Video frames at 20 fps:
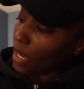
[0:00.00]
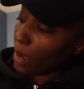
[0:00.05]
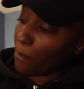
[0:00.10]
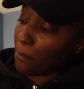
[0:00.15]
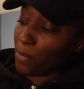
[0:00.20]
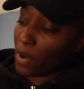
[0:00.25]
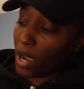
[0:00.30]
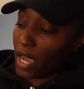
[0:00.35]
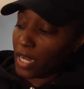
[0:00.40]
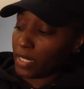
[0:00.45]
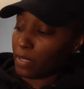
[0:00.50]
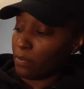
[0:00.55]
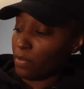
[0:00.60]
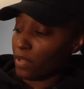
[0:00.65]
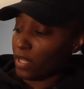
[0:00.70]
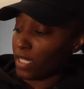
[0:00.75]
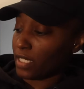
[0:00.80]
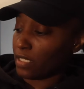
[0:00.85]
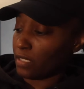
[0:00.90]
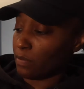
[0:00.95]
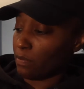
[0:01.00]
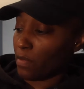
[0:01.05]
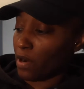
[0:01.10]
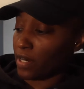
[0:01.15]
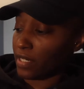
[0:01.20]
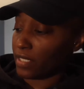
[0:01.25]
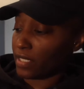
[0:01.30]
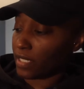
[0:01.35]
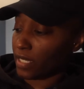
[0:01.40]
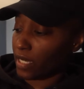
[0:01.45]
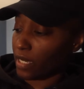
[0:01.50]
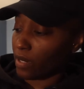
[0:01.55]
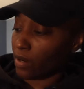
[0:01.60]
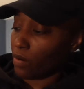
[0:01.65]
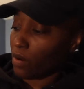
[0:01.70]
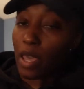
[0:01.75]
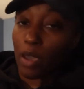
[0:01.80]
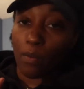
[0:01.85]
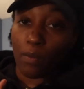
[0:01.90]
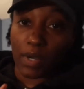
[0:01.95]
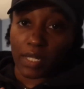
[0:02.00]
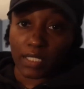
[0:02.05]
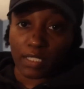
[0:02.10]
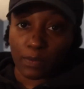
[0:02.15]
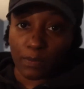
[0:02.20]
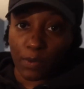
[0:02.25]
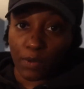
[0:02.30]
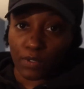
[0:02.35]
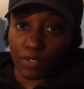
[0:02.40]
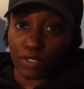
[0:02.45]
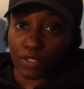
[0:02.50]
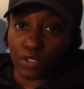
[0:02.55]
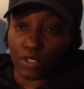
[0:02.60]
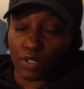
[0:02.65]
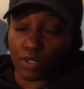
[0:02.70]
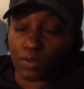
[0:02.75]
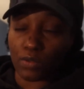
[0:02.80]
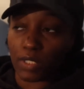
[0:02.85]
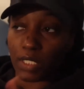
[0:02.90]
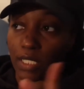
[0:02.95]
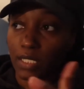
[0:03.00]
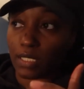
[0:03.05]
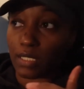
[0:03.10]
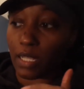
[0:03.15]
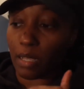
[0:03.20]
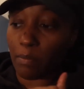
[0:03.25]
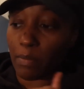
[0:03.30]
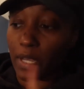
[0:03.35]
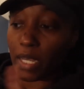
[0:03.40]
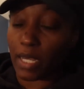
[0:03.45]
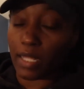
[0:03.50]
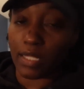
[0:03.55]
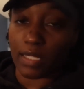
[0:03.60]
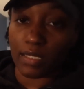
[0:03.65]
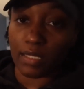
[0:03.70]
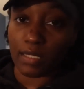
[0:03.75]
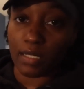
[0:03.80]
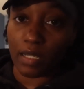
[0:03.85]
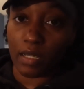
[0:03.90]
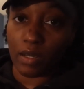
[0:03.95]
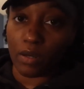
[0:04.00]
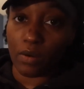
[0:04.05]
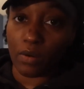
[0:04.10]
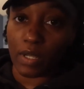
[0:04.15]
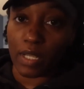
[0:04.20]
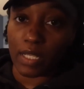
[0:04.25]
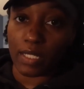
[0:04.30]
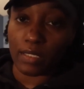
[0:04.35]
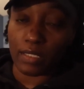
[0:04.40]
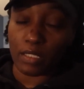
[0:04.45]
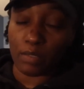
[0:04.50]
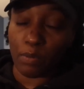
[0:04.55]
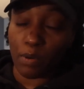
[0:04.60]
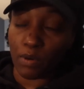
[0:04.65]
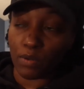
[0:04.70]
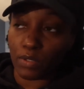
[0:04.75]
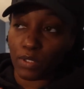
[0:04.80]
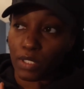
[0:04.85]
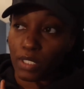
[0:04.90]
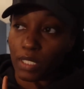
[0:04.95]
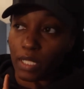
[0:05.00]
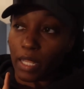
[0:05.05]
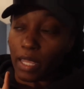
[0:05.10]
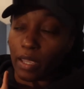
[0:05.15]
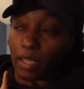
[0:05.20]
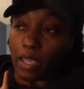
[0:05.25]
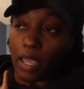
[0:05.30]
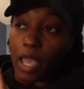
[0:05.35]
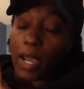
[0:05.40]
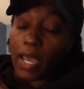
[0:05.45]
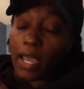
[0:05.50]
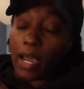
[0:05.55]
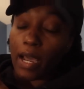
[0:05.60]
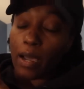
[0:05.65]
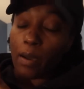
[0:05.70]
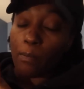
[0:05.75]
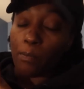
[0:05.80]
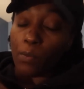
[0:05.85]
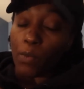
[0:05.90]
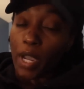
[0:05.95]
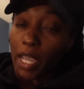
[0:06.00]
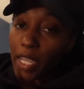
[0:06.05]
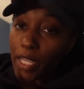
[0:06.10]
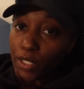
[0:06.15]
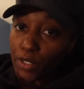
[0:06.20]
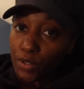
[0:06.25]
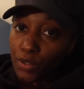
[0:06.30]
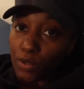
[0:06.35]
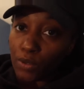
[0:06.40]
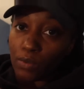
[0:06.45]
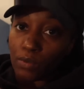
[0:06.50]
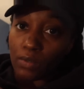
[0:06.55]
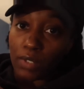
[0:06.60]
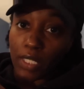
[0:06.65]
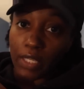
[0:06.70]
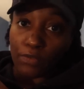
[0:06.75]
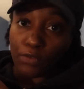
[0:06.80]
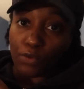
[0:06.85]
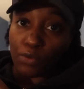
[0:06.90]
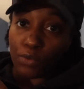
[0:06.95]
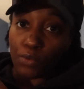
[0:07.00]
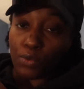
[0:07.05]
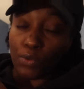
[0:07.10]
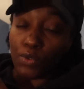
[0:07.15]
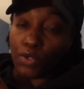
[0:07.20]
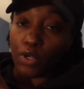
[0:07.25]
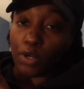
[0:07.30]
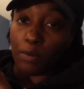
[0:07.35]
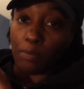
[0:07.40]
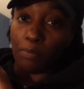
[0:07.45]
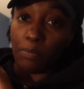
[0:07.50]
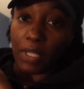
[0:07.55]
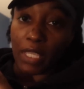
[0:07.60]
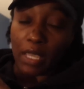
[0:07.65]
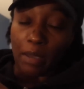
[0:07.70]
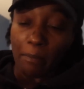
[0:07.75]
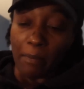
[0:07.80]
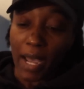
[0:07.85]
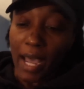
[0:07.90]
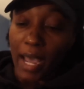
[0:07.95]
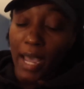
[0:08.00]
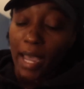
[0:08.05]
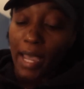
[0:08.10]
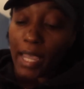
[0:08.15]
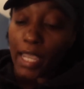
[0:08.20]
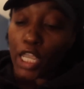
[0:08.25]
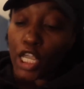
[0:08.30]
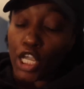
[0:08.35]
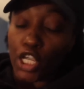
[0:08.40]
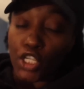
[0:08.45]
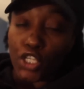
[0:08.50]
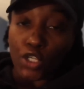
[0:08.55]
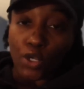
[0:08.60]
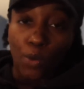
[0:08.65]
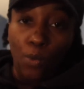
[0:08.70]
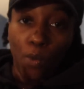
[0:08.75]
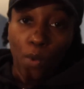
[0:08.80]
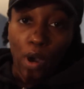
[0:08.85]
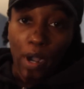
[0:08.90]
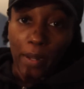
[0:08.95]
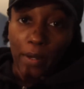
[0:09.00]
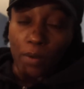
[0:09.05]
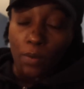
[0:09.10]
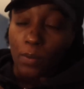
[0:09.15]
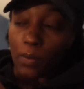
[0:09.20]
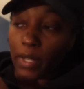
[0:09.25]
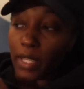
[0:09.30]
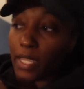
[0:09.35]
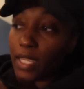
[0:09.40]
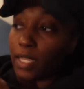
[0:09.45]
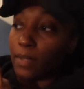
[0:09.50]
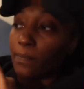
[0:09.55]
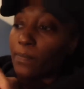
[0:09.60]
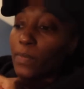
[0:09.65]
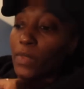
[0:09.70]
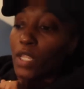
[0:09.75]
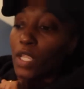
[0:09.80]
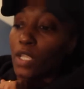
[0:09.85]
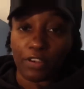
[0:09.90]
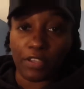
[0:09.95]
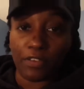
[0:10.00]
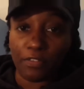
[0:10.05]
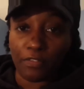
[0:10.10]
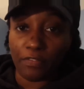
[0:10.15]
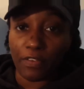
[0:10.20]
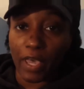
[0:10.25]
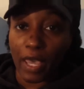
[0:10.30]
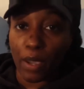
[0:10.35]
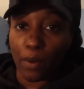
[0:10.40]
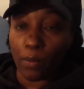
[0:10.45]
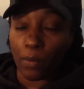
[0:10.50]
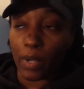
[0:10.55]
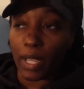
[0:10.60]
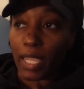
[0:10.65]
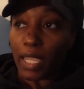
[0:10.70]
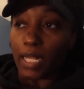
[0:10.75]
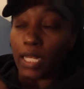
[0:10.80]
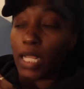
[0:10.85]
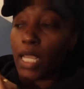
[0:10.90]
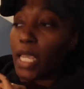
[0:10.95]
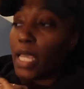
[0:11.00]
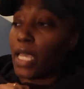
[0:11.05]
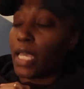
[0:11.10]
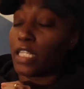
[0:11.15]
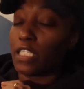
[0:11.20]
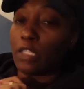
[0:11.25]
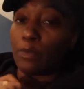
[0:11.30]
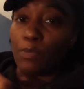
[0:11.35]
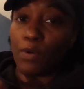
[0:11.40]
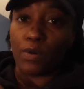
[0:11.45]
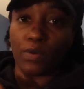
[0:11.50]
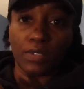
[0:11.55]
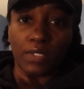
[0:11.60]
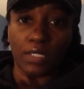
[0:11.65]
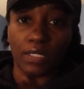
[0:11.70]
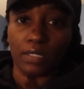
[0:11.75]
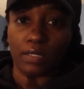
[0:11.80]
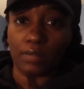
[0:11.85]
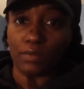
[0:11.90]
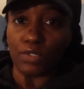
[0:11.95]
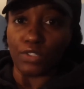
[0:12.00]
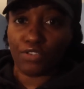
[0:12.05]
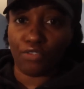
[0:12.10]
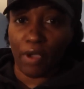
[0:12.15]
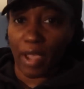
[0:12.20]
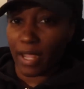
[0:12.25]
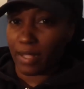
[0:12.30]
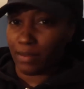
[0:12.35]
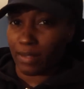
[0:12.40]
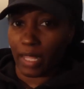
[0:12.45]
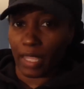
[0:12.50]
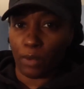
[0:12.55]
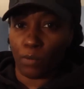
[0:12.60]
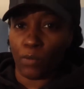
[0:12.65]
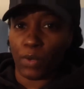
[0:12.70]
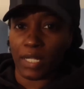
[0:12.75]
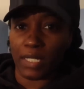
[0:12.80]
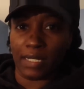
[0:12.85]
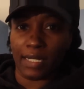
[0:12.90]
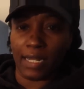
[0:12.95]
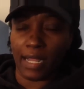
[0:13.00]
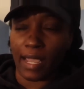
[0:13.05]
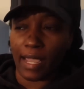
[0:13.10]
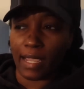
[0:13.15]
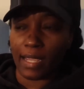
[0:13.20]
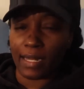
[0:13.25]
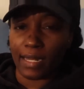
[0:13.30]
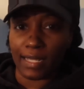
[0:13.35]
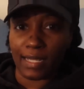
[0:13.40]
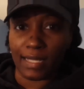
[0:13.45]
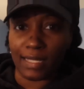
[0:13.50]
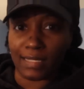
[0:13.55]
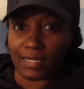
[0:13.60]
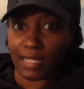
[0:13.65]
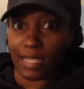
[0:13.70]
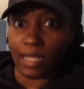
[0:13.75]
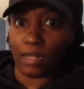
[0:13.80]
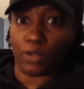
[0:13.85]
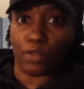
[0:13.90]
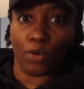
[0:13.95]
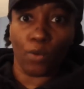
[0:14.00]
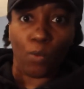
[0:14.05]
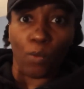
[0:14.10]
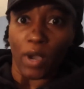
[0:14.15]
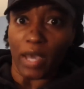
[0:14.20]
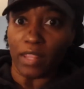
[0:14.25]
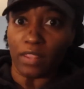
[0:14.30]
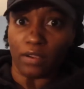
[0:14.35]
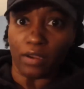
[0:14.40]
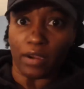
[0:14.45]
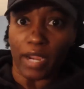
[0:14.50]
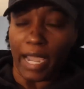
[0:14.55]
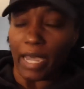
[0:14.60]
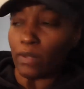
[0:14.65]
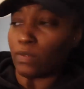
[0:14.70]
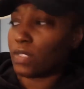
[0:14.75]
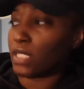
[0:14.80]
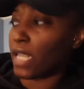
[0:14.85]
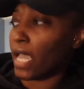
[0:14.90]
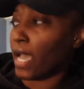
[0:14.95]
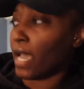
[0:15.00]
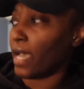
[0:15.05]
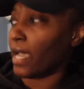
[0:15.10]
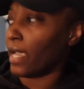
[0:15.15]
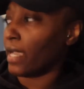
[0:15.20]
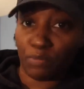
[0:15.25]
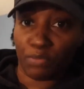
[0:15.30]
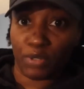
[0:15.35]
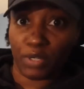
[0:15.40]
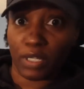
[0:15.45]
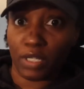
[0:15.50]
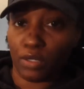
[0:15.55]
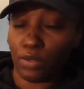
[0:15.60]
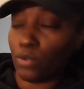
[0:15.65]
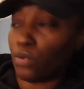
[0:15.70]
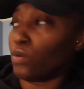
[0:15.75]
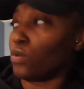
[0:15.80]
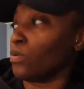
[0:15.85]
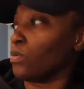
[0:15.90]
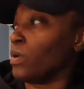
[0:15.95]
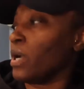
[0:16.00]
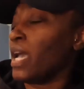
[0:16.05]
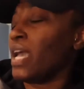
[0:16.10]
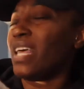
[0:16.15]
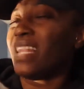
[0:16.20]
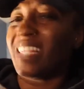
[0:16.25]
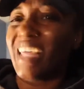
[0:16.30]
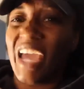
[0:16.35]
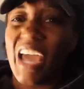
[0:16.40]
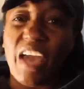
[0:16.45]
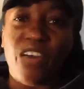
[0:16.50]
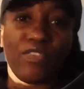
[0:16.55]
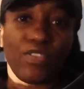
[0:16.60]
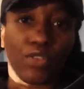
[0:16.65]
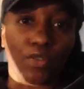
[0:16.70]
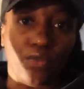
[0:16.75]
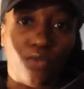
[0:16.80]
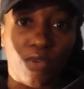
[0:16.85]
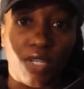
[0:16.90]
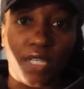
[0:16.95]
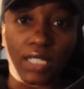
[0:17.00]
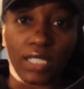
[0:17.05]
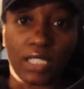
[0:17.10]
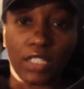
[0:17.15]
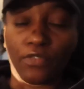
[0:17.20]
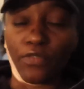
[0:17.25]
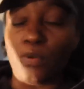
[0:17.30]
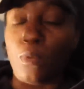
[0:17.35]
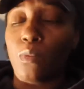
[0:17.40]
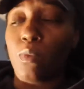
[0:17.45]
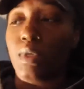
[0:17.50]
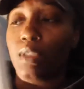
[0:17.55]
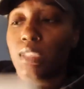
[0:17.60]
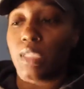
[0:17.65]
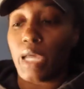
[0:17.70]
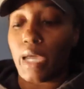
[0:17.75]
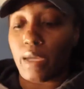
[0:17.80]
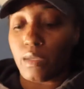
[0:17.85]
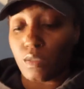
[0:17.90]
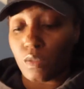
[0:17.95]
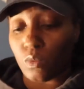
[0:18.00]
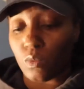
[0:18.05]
Body+ Smart Scale, and what it's supposed to do, just like my other scale, is supposed to like weigh you, give you your BMI, your water weight, free fat weight. It's supposed to track like what day it is and the weather outside. Pretty cool. They have three different ones as